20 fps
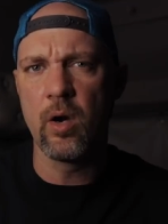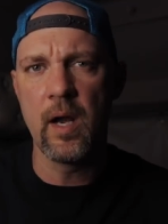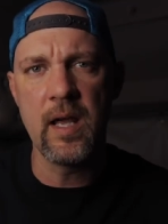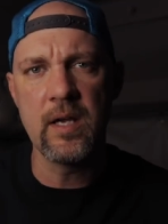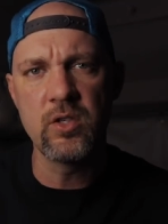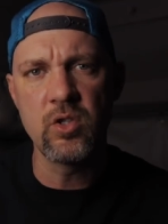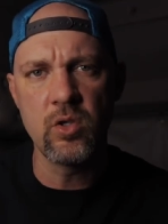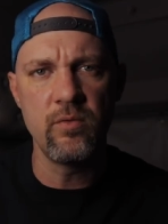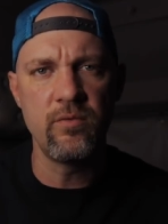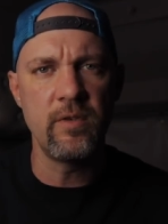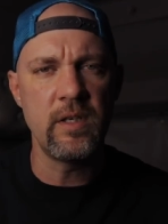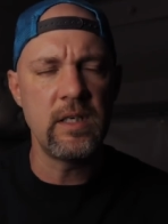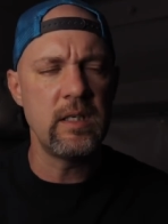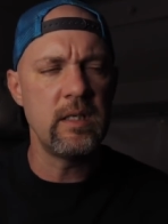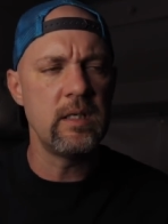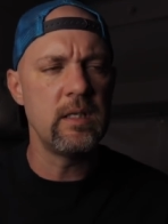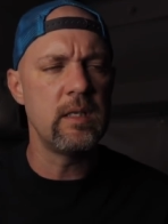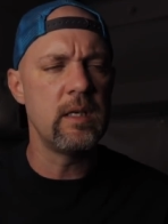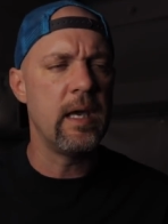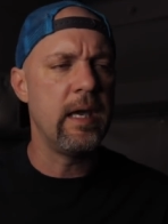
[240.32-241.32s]
an
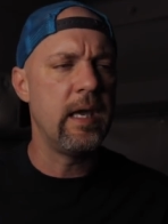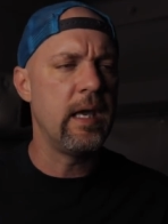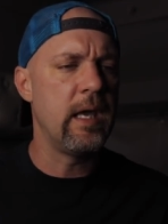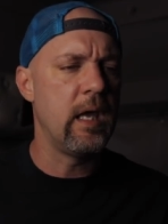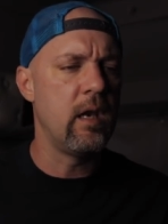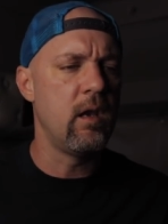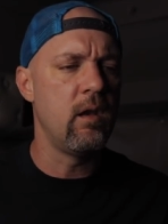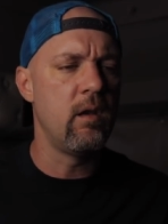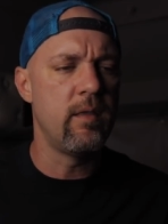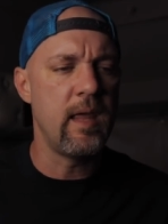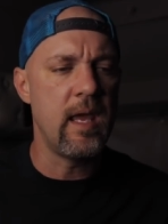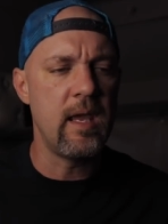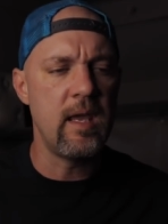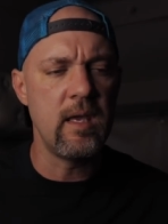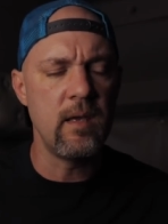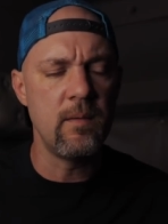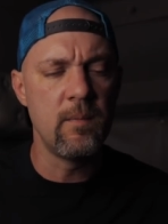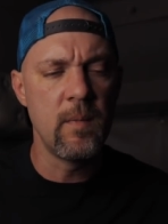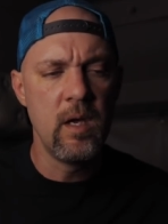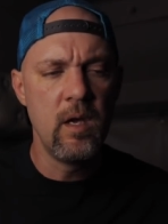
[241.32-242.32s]
SUV and
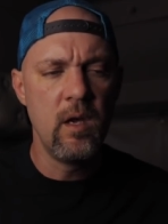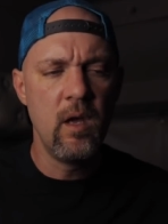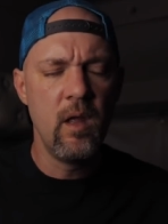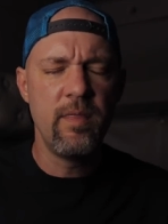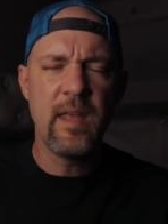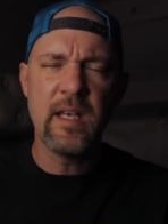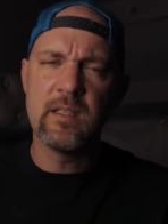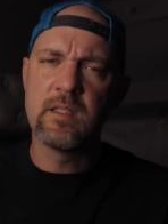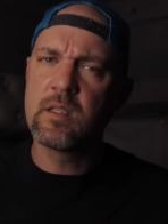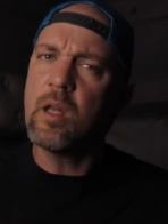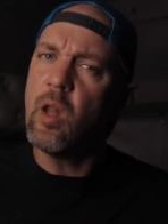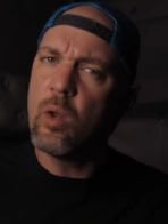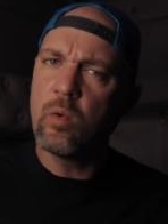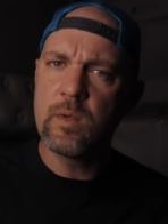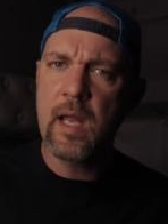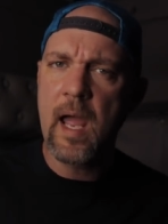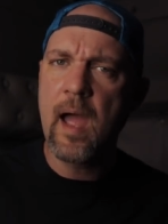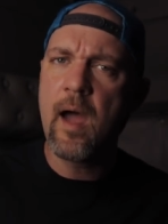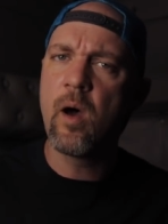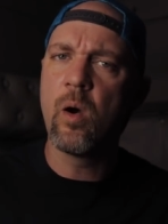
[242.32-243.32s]
they, they slowed
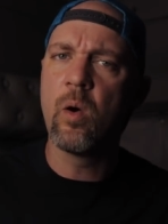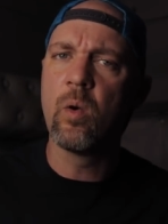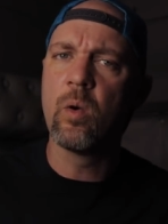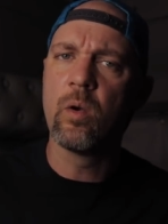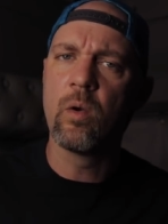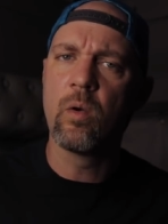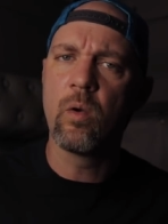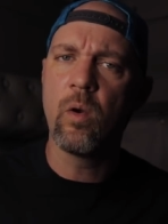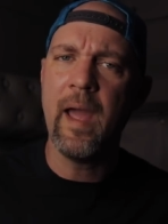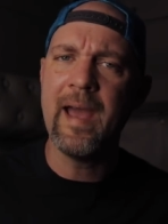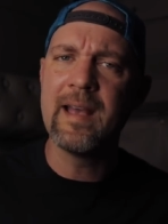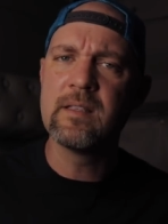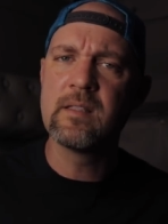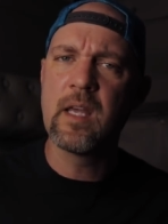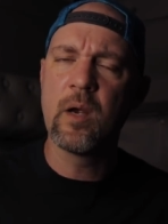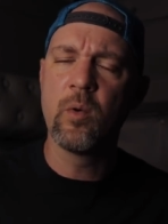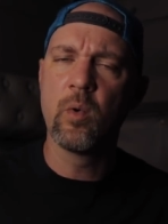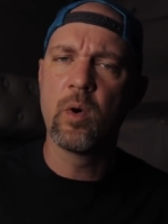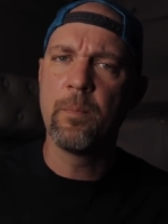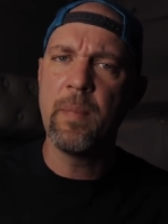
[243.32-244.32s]
down as
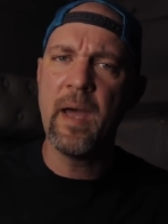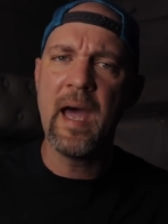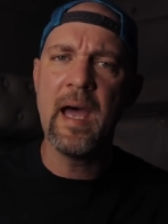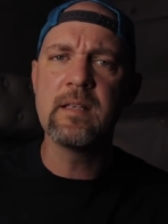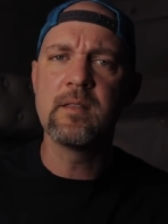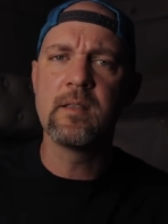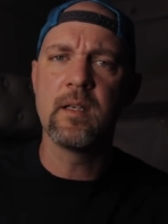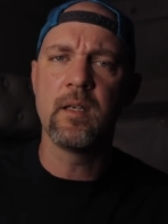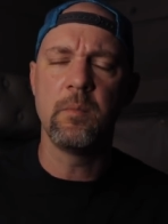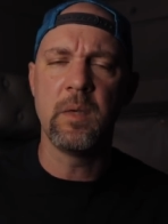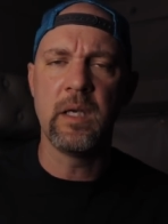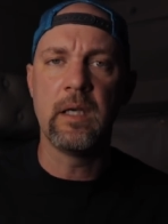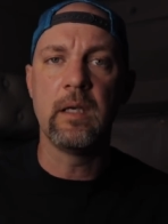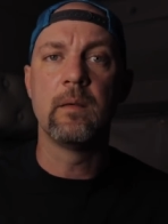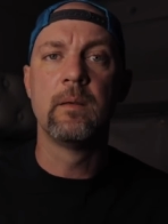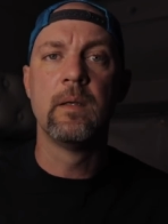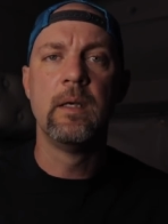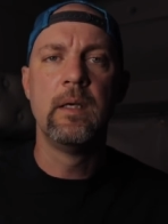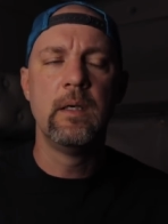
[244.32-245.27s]
they were passing me.